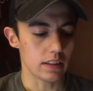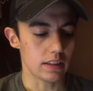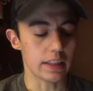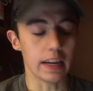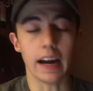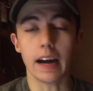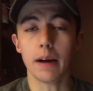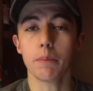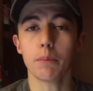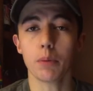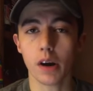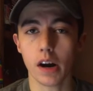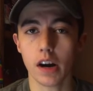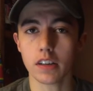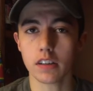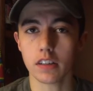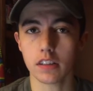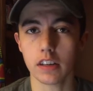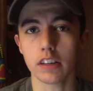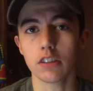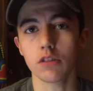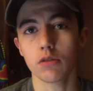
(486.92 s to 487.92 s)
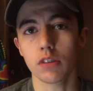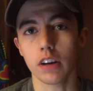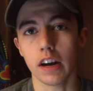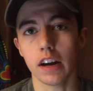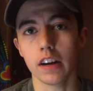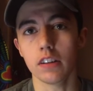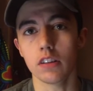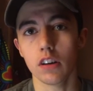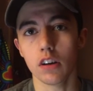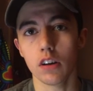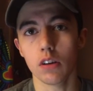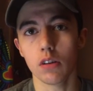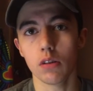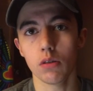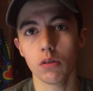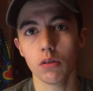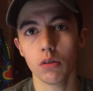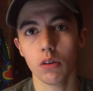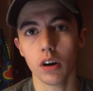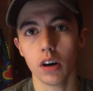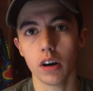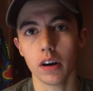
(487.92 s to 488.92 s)
That process I do not
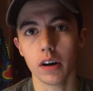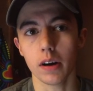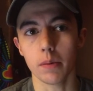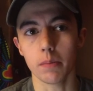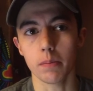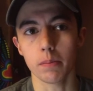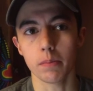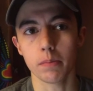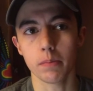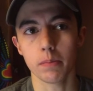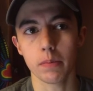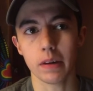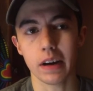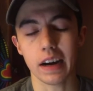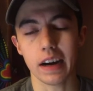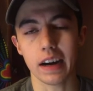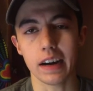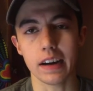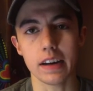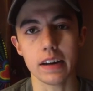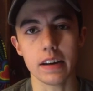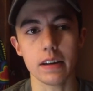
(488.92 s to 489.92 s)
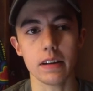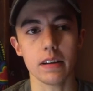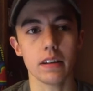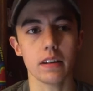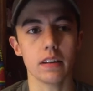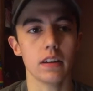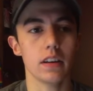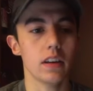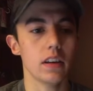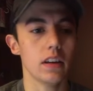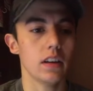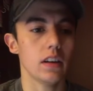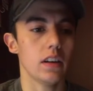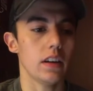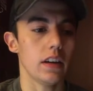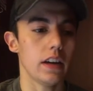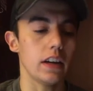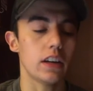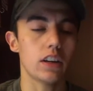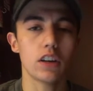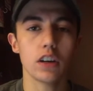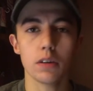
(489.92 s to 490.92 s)
know.
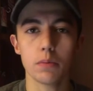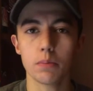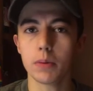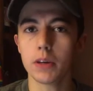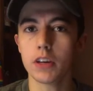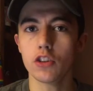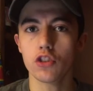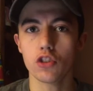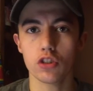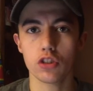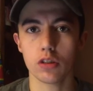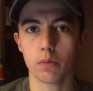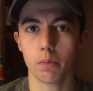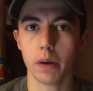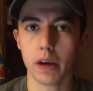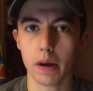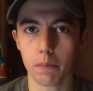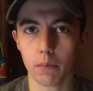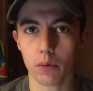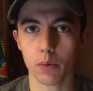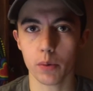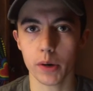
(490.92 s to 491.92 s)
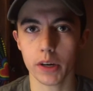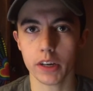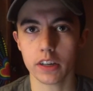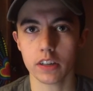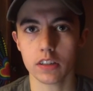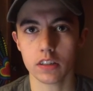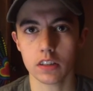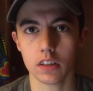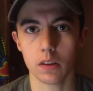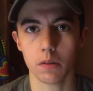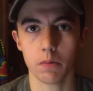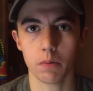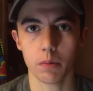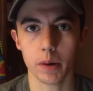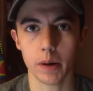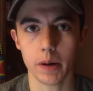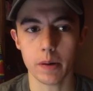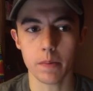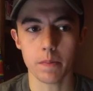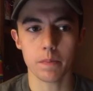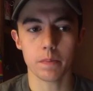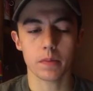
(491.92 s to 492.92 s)
It could be just the paperwork is
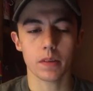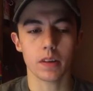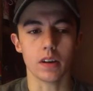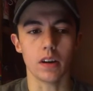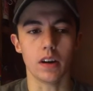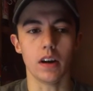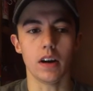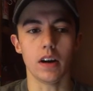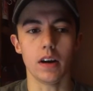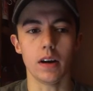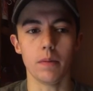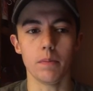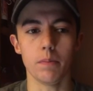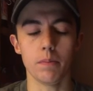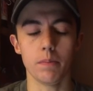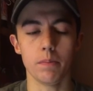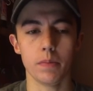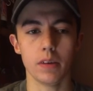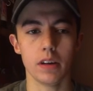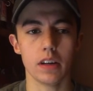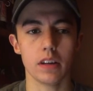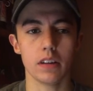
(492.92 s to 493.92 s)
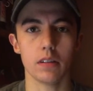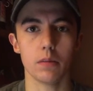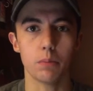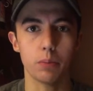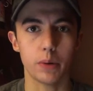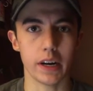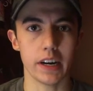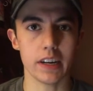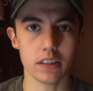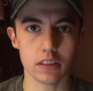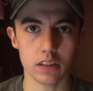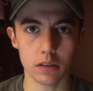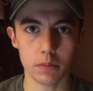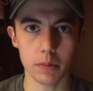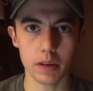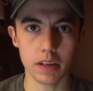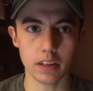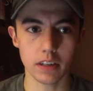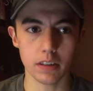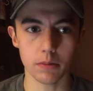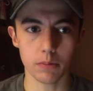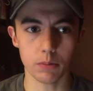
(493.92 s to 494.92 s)
different, price could
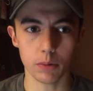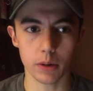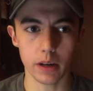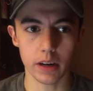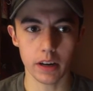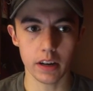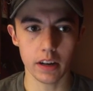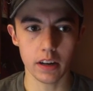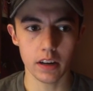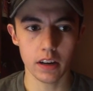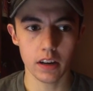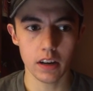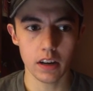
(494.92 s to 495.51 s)
be different,